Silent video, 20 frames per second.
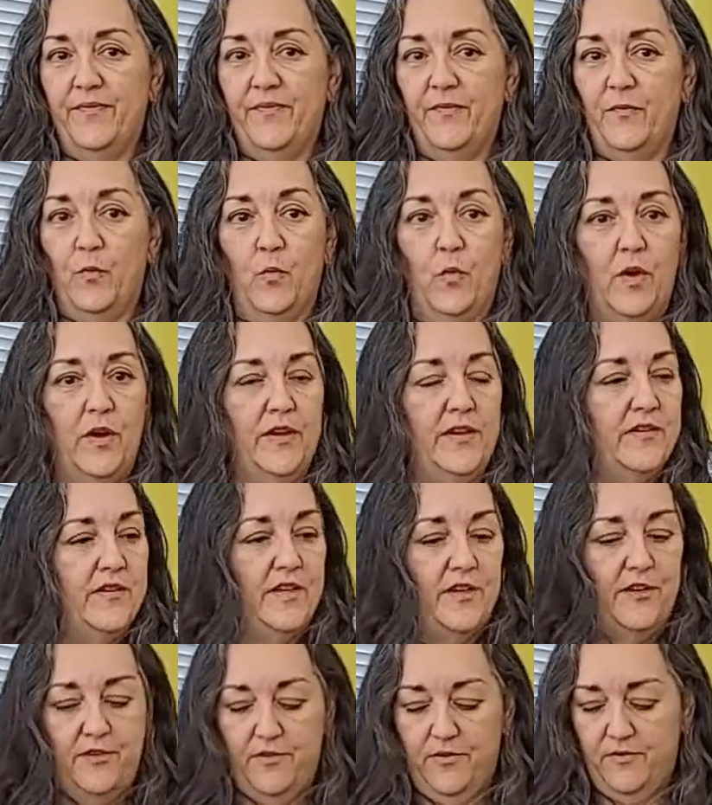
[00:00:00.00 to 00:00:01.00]
What is
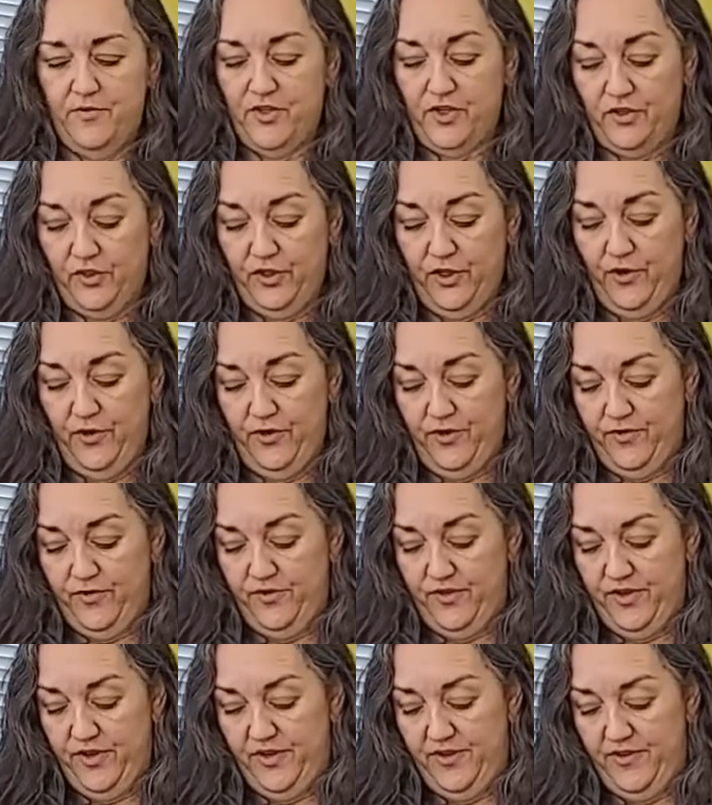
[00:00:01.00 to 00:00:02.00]
here to learn?
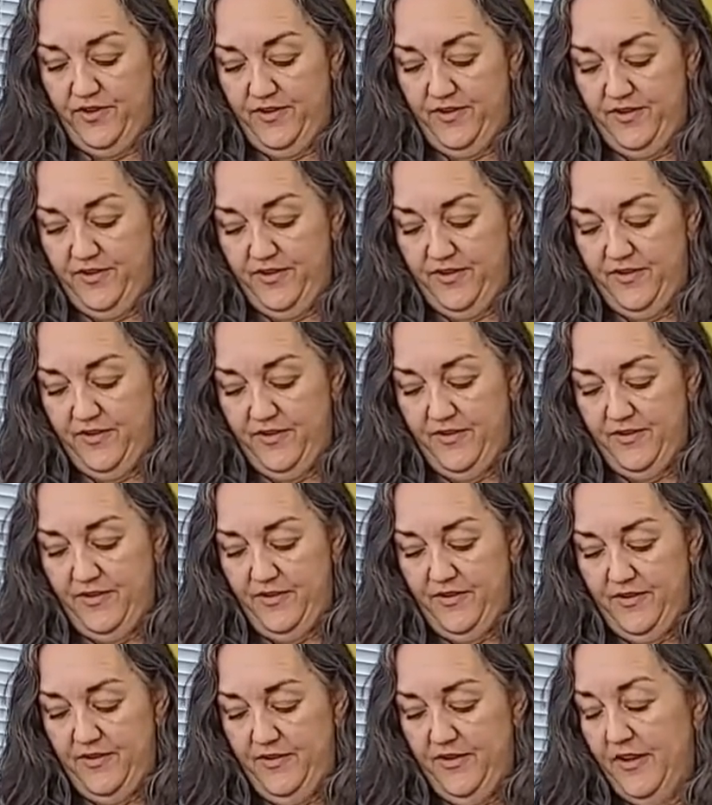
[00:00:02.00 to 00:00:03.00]

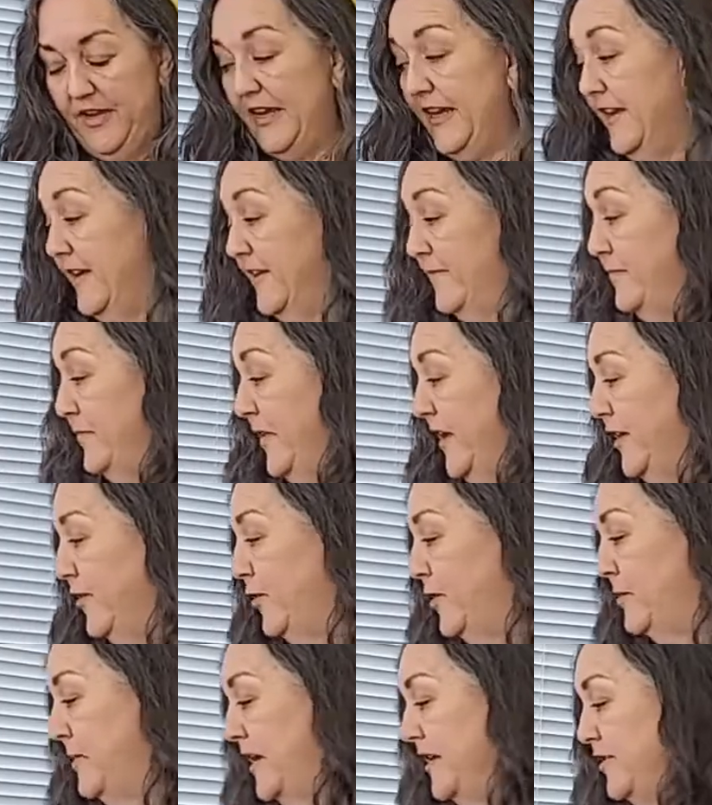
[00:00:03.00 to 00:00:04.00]
And I
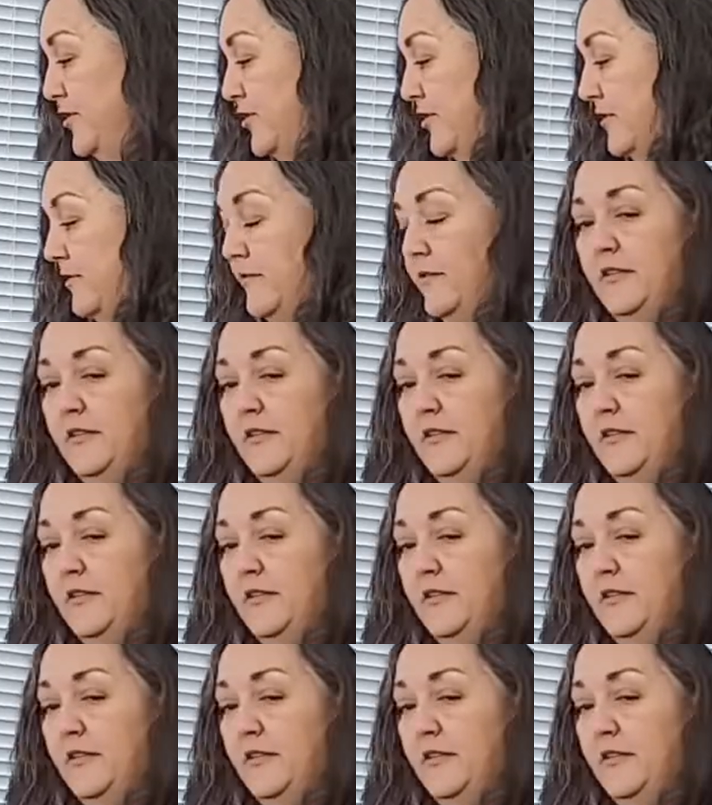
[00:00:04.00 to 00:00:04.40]
remind you,